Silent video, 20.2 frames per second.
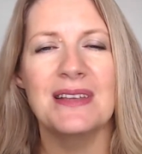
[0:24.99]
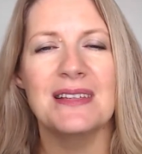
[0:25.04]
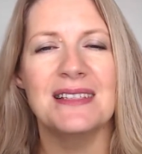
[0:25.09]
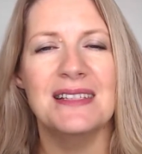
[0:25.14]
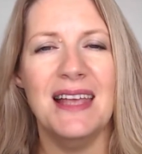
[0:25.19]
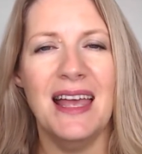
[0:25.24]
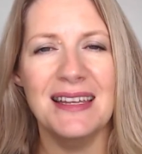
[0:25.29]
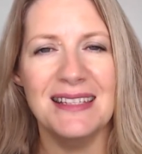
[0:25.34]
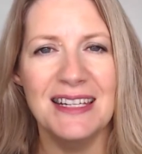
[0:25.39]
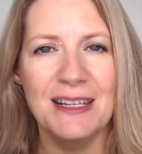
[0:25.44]

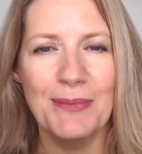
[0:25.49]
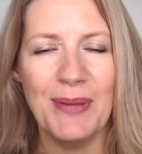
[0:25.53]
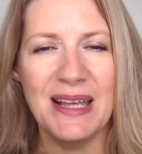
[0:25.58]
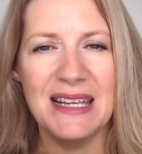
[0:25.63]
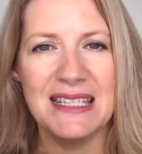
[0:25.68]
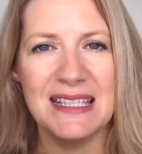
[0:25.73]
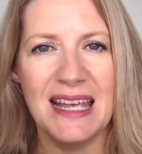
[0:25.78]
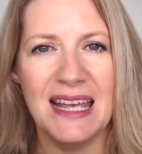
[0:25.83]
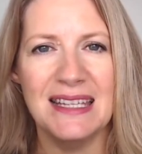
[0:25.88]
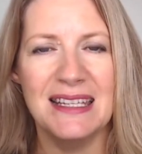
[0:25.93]
setting by
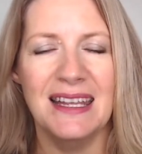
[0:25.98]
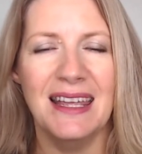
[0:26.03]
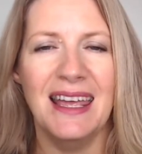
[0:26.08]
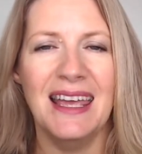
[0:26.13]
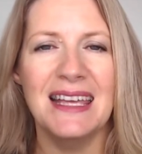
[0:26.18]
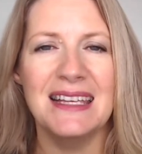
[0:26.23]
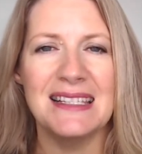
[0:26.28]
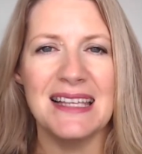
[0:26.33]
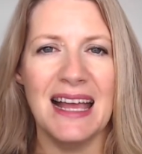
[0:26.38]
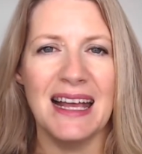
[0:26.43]

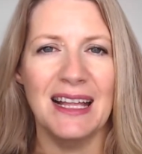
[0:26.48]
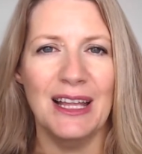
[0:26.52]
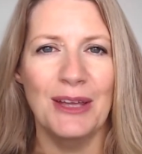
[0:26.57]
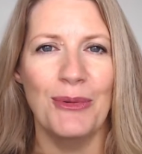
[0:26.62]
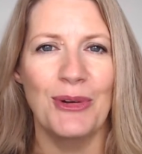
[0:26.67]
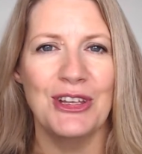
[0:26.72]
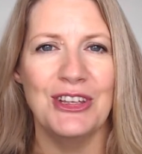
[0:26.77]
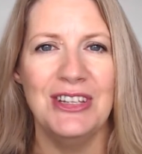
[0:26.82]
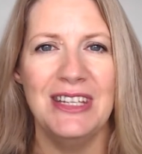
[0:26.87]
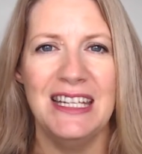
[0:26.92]
setting, exactly
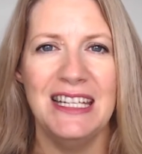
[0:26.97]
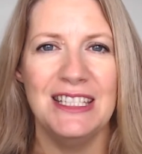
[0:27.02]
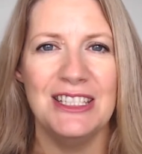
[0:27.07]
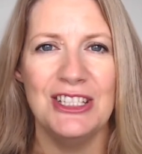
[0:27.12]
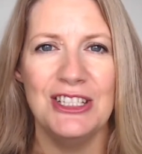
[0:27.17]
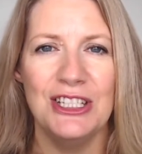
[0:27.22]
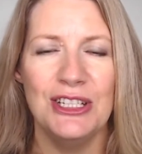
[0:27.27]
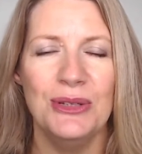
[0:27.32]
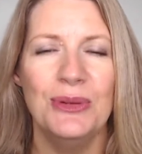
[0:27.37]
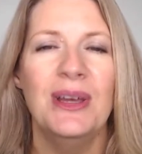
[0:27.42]
what you need to
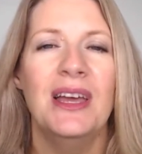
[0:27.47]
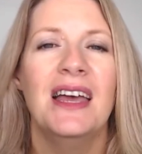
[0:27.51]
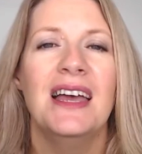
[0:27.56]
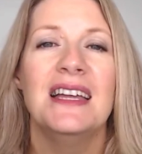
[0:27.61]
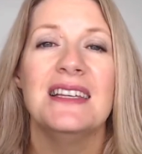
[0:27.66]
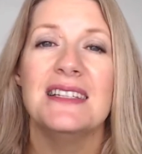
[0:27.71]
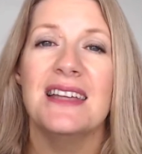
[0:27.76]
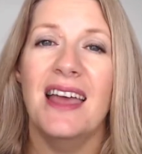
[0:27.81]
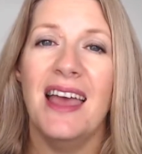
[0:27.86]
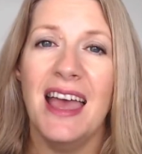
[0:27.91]
do
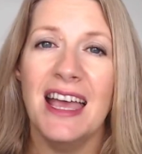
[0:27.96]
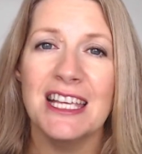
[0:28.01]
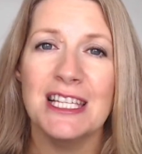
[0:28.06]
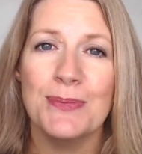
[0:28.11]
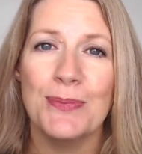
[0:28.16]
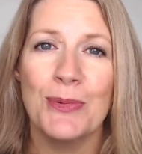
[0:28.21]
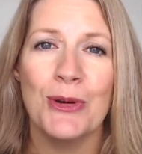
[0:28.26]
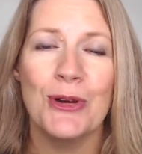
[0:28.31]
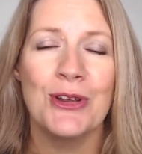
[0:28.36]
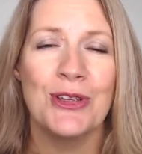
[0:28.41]
to
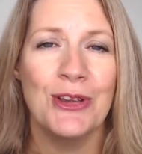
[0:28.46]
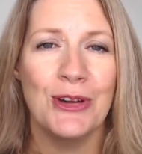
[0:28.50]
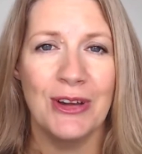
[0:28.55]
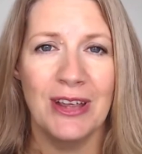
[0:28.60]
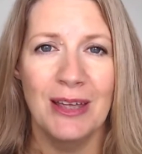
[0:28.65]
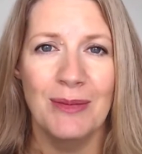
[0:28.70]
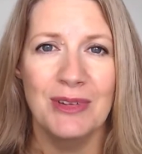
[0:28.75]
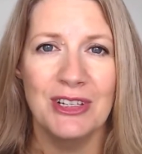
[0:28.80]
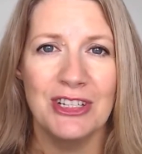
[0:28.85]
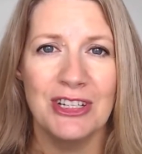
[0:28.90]
export your
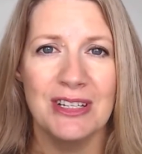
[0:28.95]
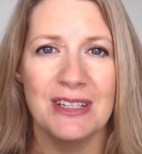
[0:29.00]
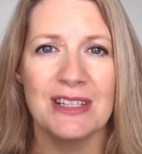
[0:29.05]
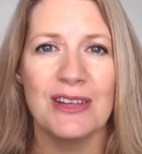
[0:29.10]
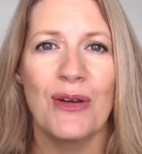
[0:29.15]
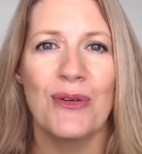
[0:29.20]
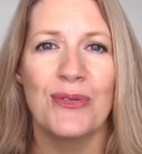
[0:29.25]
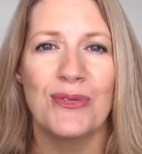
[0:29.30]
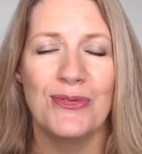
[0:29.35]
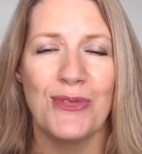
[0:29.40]

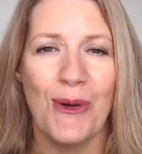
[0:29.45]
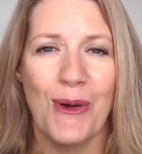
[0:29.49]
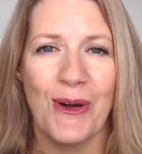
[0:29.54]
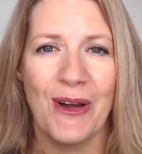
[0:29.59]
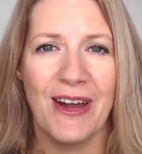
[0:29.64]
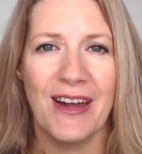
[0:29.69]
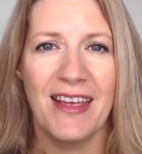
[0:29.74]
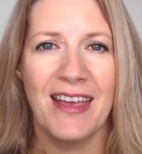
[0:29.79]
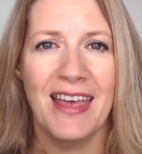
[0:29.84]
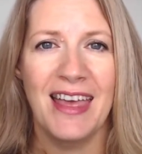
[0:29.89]
images
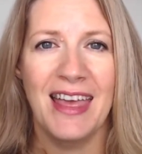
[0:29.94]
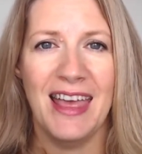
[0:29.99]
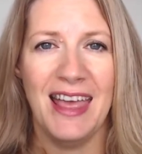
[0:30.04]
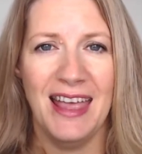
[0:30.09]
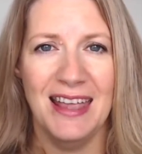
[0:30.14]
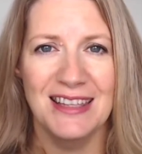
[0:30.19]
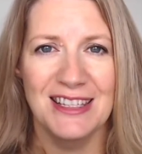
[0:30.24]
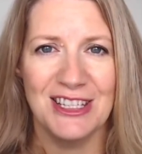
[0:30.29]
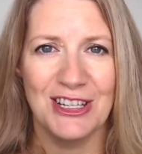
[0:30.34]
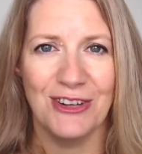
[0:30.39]
for
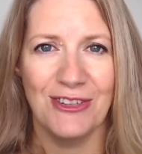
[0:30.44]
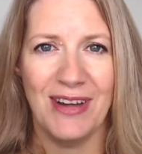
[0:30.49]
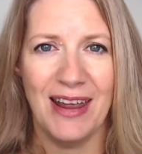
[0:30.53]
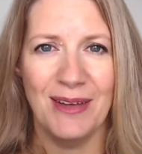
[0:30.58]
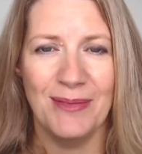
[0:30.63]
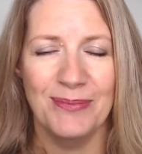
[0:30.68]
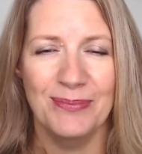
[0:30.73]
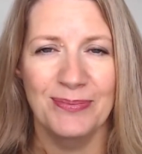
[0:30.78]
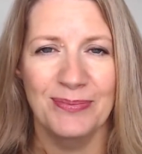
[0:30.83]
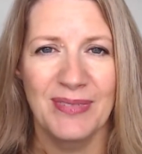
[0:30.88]

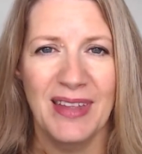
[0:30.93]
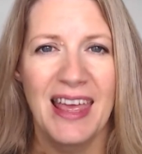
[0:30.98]
Instagram.